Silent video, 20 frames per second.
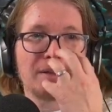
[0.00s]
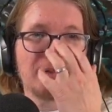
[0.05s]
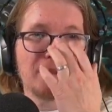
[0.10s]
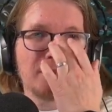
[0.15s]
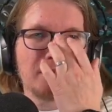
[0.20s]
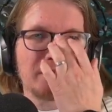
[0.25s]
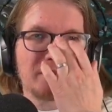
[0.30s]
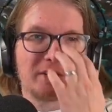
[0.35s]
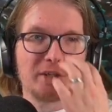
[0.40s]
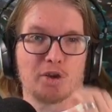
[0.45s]

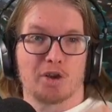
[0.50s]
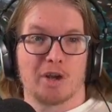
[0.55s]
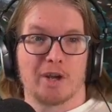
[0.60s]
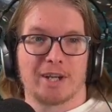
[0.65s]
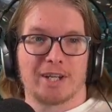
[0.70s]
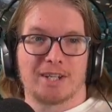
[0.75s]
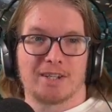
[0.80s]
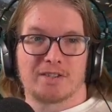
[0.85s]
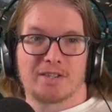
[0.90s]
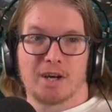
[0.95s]
Still
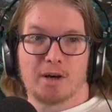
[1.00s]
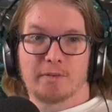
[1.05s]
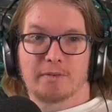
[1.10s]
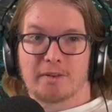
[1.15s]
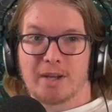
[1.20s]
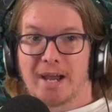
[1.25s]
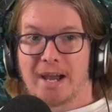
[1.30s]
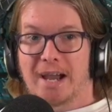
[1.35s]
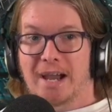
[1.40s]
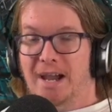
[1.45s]
earning yourself?
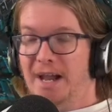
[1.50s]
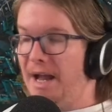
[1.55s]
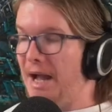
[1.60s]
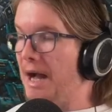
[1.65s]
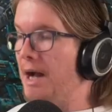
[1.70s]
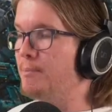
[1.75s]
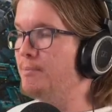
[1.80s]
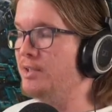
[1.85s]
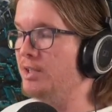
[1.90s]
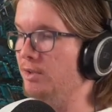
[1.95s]
Yeah,
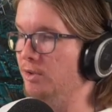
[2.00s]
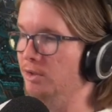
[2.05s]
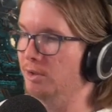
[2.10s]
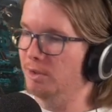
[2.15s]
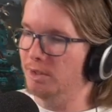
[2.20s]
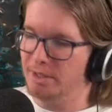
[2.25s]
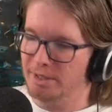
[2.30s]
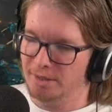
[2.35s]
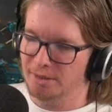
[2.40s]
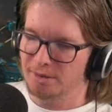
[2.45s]

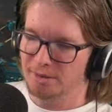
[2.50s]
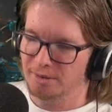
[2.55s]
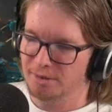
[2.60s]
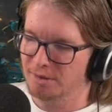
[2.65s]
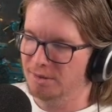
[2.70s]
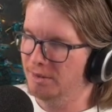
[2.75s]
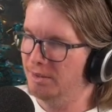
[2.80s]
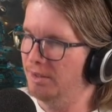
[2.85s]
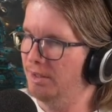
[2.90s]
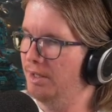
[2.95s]
absolutely.
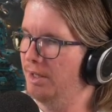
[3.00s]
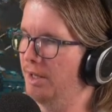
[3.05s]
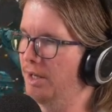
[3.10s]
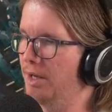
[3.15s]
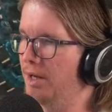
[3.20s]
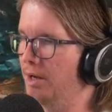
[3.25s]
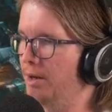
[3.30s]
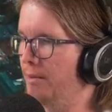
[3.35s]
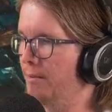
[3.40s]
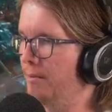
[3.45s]

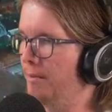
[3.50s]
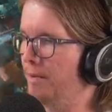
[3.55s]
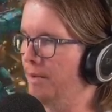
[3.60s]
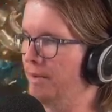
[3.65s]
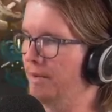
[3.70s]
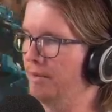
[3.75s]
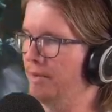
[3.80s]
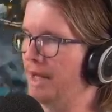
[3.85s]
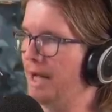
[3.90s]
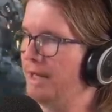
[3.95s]

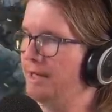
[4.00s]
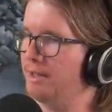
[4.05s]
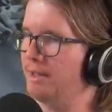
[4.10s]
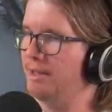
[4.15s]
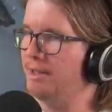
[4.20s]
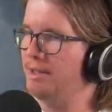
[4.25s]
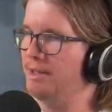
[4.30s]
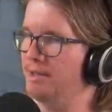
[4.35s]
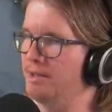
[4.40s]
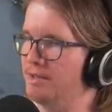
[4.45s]
That
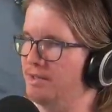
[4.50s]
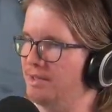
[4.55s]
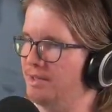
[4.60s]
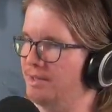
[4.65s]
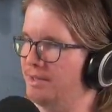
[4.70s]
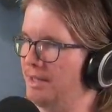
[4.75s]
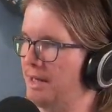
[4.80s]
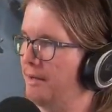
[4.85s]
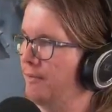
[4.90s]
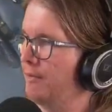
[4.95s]
is
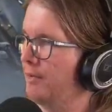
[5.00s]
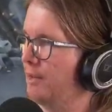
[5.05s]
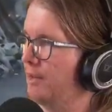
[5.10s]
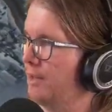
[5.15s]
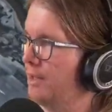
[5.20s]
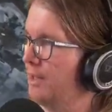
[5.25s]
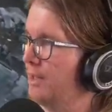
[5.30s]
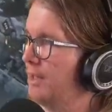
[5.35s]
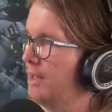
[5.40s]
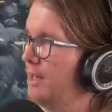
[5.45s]

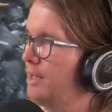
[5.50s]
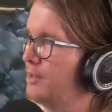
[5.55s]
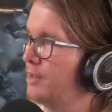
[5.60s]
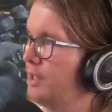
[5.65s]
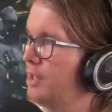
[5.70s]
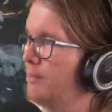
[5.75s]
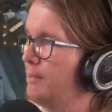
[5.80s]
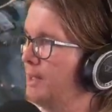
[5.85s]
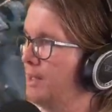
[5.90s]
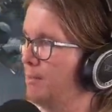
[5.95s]
definitely, it's going
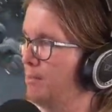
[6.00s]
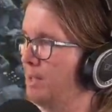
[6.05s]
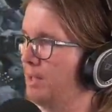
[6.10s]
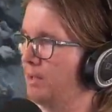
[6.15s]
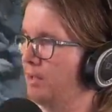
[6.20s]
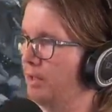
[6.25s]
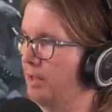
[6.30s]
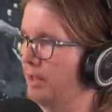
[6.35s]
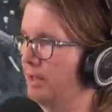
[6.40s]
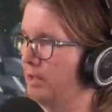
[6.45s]
to be a big
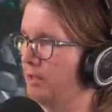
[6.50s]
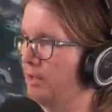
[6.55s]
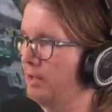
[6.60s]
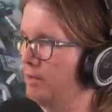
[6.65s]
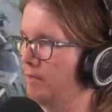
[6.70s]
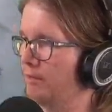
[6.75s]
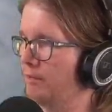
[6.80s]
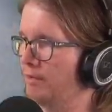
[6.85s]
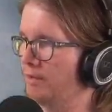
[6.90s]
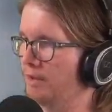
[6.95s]
learning
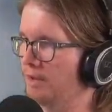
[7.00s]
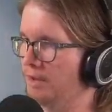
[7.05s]
curve.